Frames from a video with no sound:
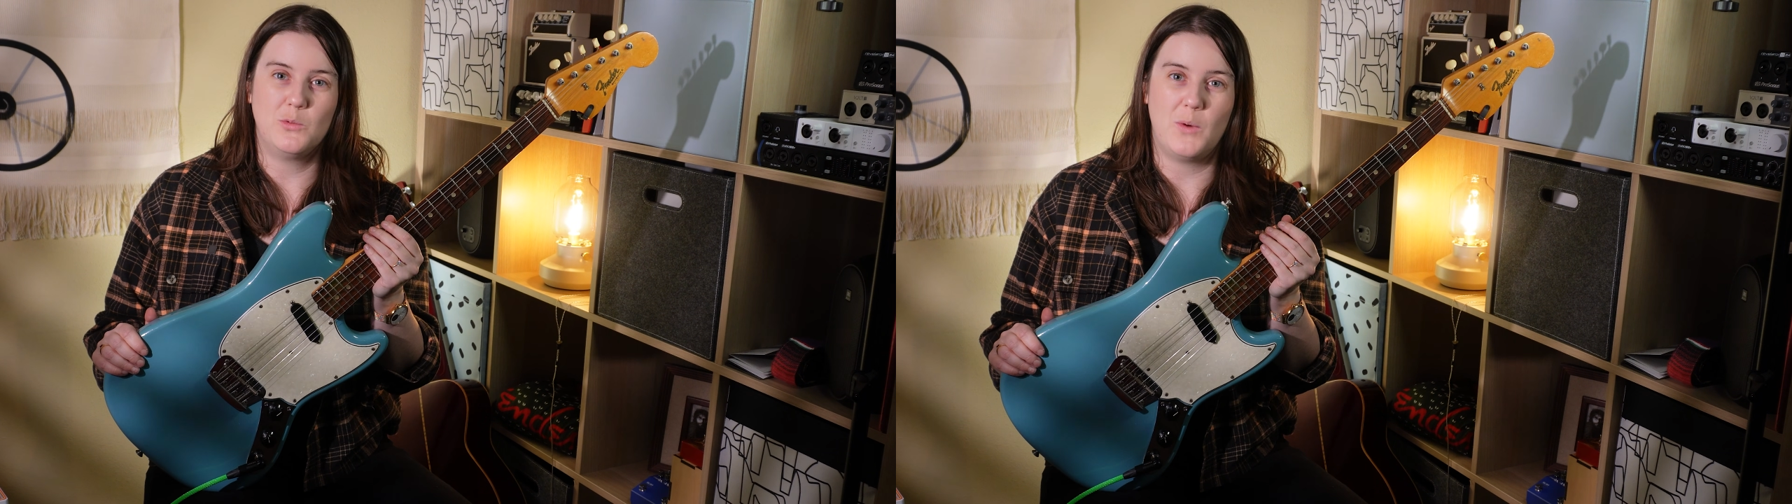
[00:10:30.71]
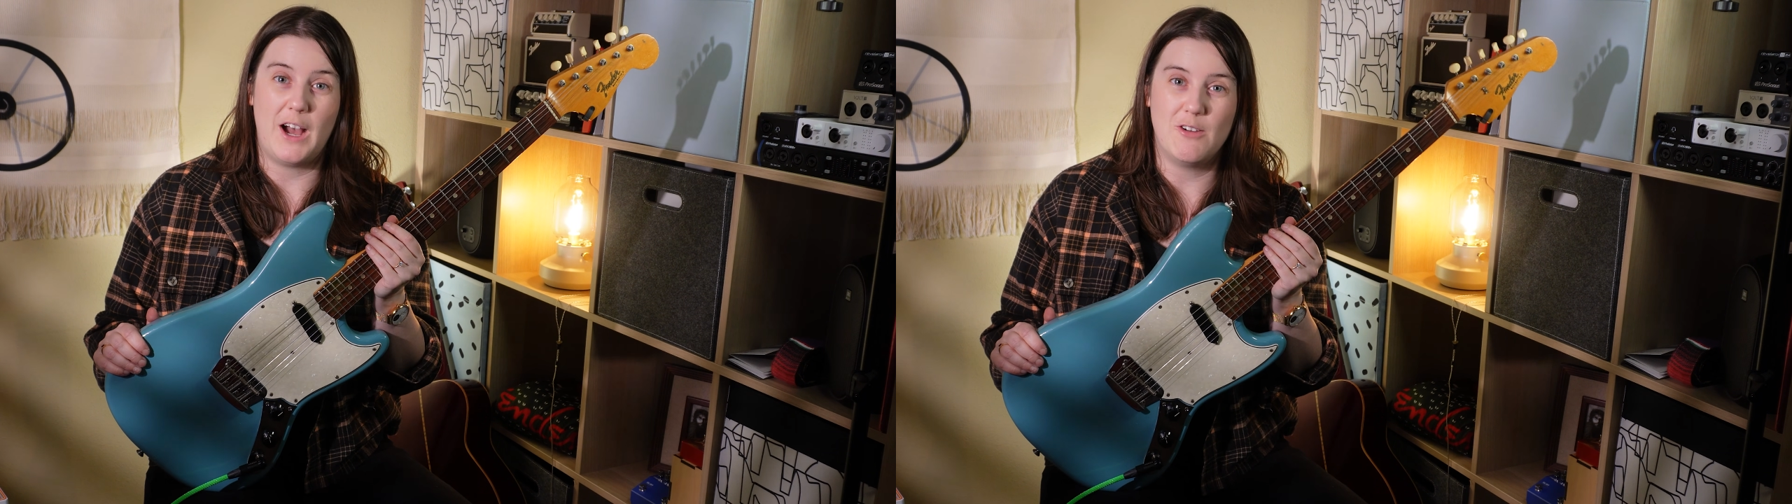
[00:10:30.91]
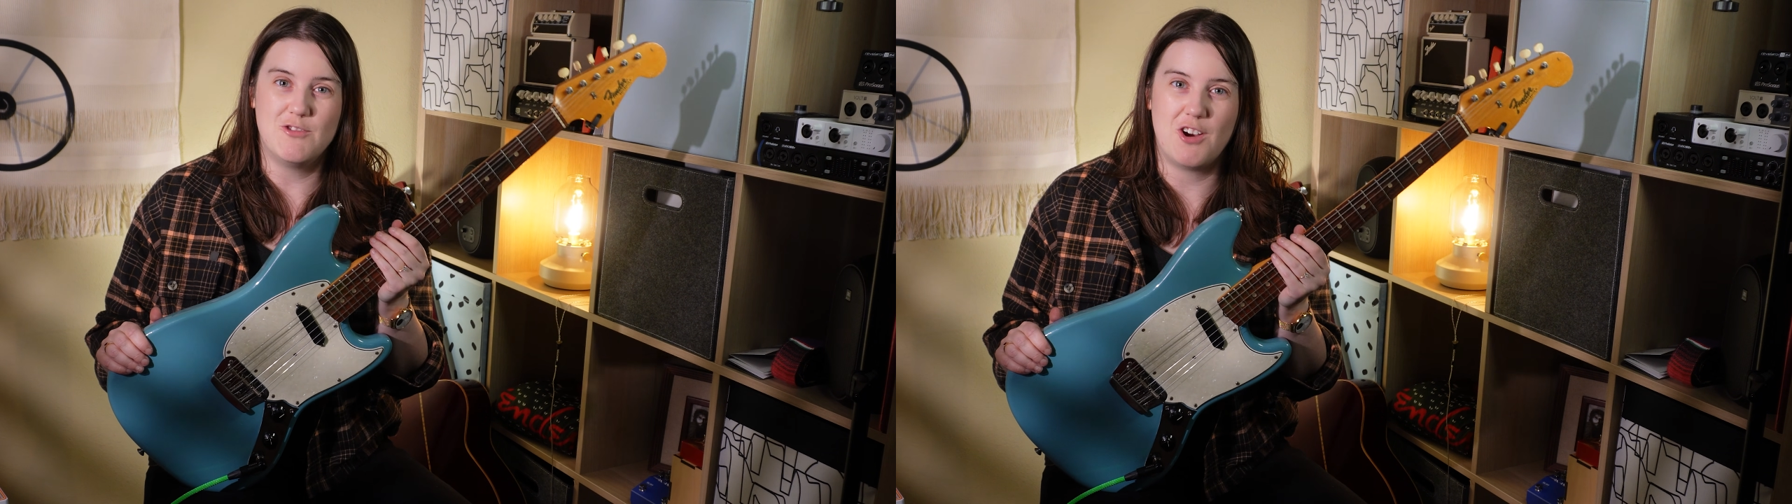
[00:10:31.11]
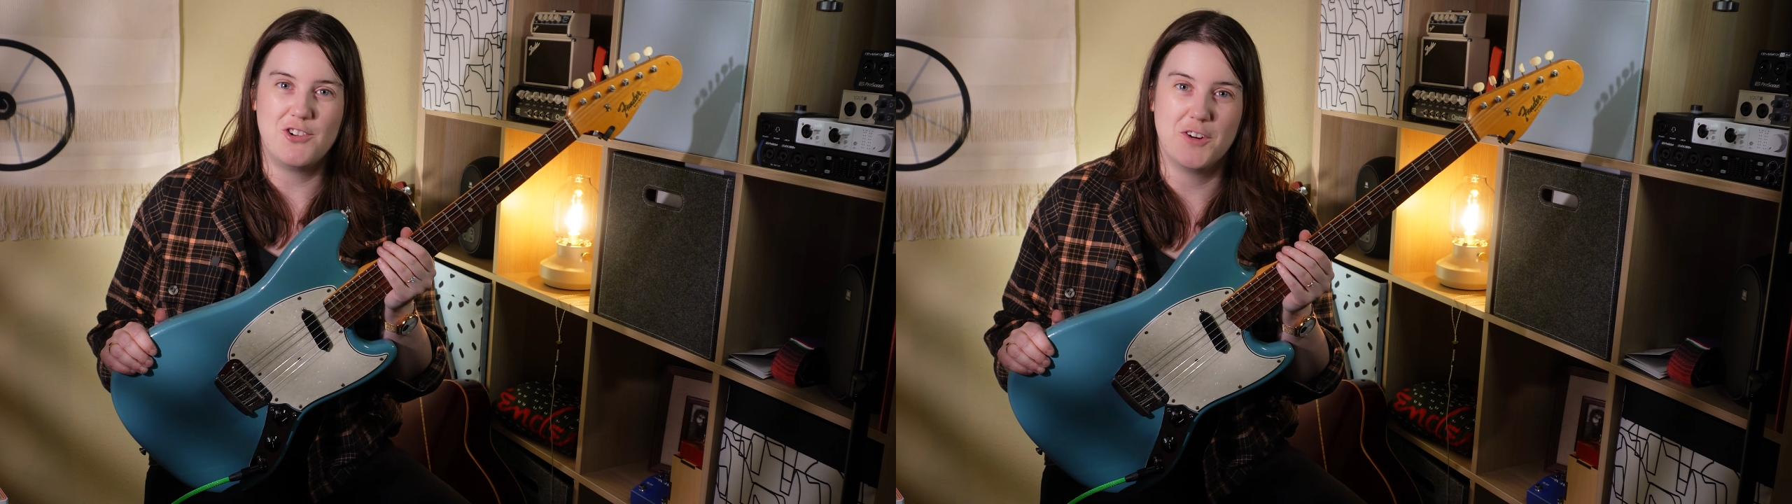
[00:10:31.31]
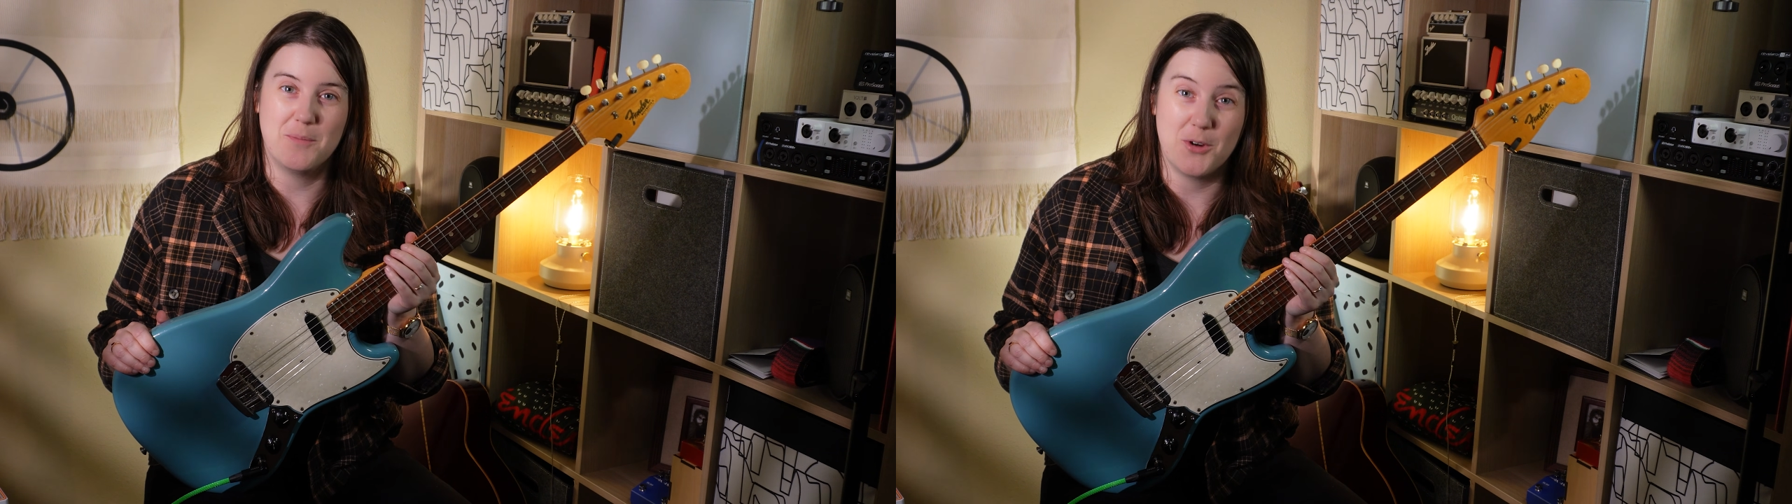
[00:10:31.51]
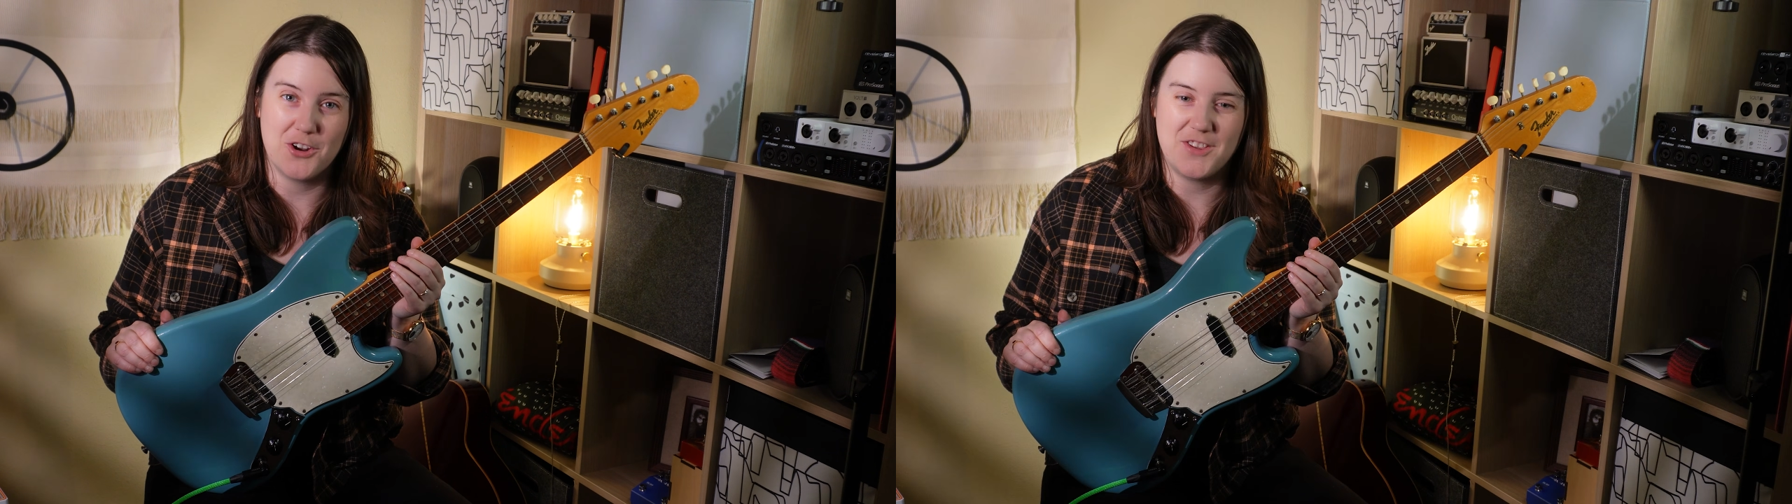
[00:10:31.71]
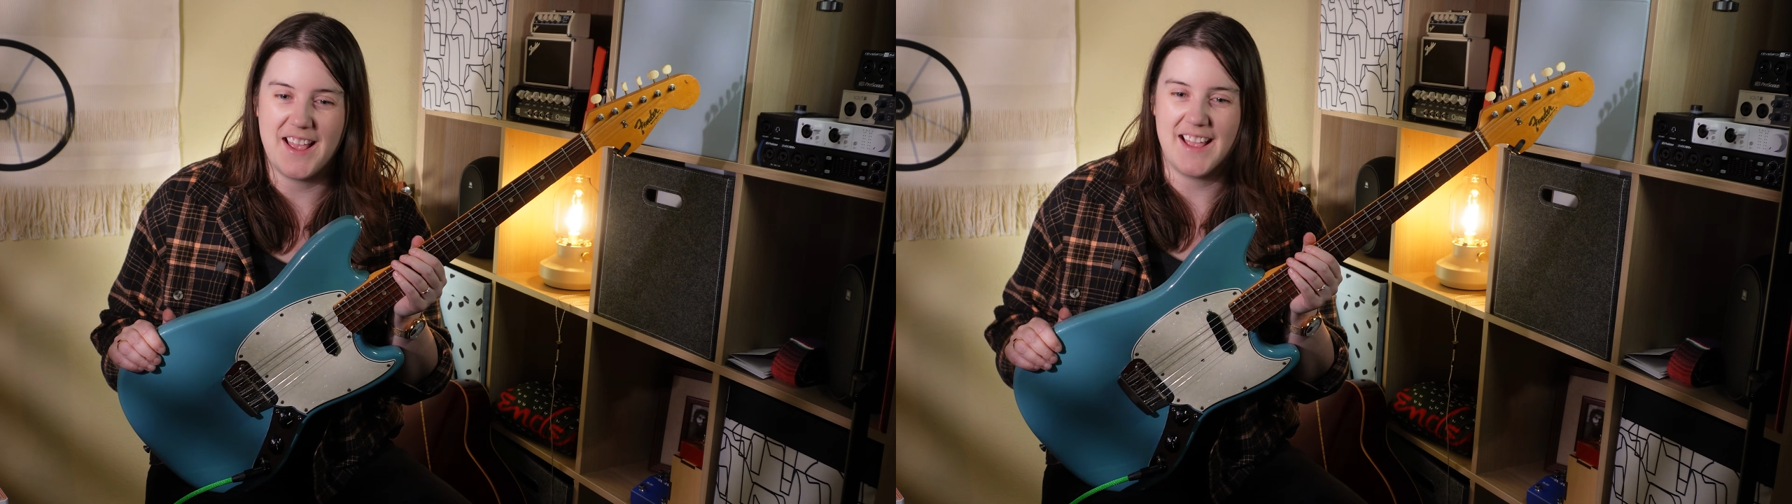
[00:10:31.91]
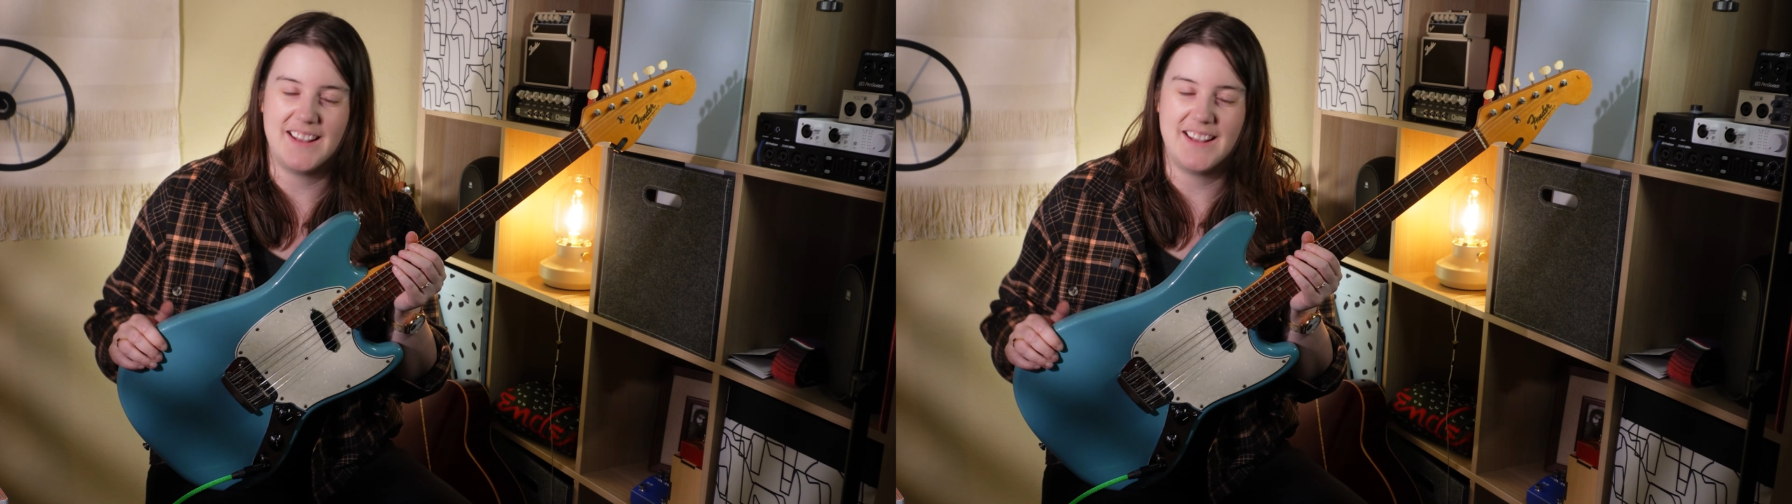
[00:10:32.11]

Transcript: wound on your birthday.